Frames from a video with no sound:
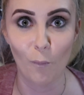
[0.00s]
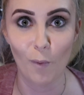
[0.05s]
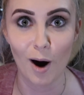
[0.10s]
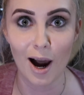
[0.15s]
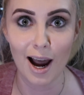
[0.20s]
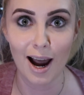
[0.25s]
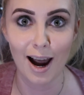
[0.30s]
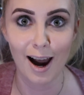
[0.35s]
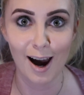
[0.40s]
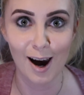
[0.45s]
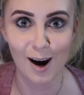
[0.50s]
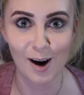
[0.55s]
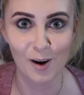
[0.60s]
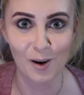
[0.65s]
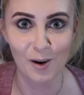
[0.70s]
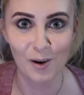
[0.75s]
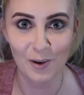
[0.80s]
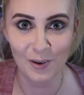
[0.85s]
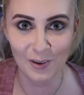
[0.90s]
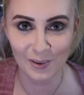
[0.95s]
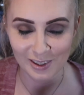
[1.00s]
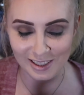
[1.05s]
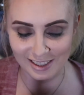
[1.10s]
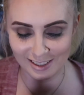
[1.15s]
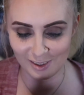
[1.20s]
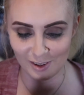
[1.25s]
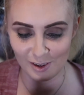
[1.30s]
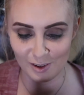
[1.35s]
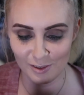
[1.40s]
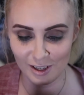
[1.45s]
Wow,
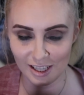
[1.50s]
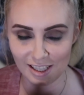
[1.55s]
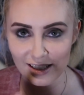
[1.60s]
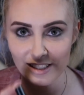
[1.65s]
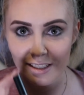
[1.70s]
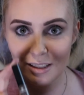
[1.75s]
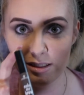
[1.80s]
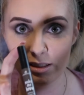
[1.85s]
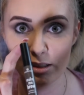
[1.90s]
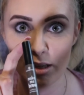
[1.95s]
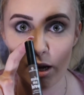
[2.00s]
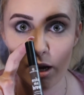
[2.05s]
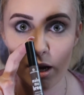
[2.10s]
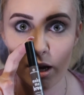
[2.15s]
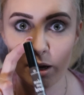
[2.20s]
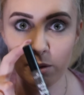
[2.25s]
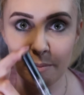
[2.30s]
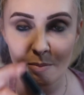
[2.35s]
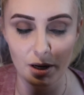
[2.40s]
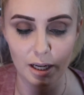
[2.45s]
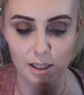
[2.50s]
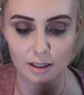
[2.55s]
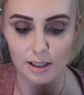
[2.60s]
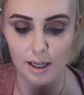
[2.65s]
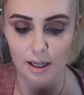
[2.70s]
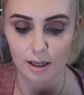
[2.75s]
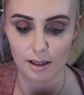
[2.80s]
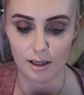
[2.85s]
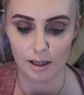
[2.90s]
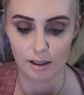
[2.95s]
so original. But
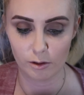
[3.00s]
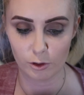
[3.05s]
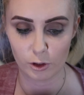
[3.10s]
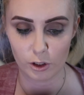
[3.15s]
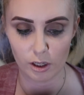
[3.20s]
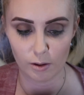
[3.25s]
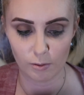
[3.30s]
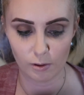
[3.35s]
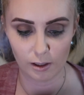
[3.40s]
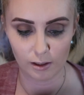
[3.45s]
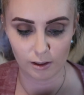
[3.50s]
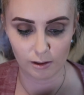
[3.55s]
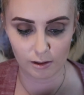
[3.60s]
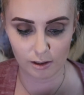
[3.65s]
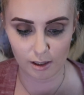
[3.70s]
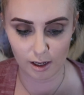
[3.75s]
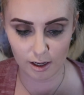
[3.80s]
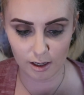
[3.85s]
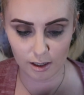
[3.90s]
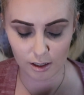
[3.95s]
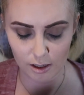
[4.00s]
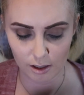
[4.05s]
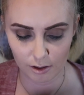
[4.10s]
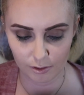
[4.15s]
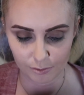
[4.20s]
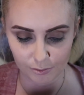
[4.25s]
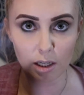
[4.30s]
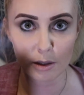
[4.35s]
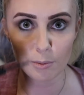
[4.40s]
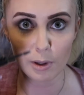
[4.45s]
I'll show you what it looks like.
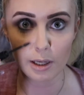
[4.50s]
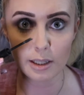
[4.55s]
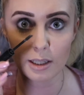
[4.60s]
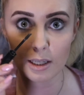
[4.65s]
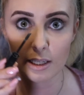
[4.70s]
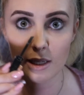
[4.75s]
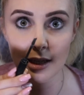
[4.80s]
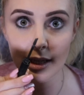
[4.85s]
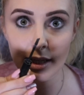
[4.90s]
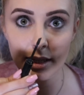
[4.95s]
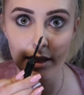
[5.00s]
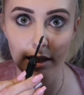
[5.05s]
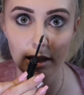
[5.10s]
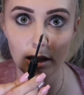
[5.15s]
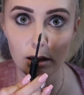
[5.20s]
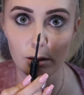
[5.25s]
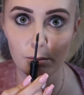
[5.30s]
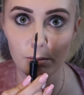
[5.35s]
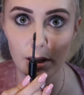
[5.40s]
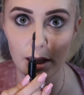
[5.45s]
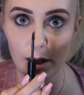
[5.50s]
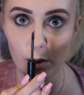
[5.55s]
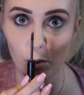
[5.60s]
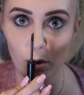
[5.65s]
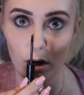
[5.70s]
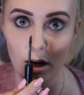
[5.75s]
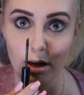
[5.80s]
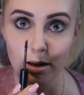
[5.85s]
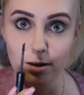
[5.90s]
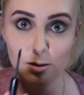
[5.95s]
Basically like a little mini
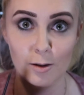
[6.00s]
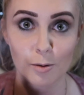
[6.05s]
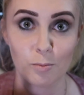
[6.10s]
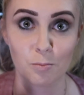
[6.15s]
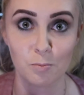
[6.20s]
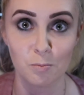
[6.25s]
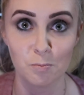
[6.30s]
wand.